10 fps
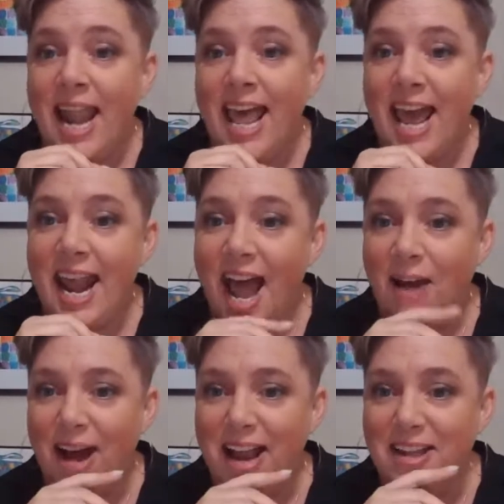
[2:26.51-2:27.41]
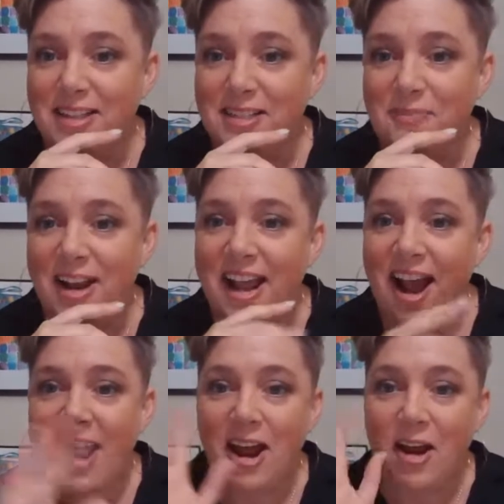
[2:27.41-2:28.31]
Lan, how are you this morning?
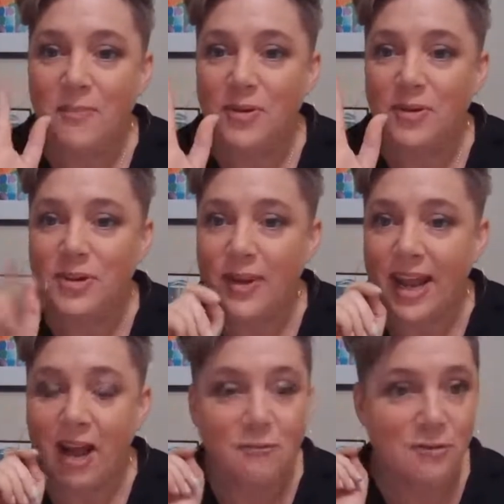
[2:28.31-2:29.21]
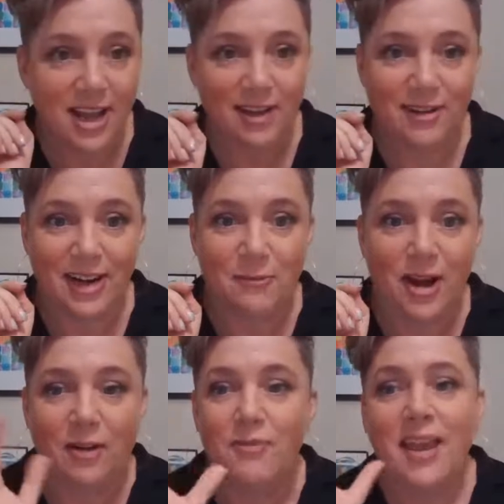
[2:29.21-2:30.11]
I hope you're doing really, really
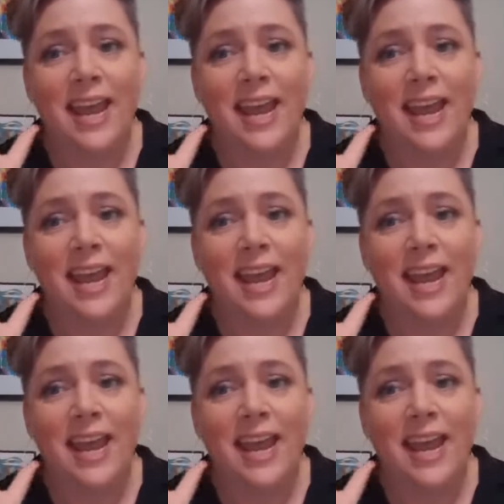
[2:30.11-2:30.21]
well.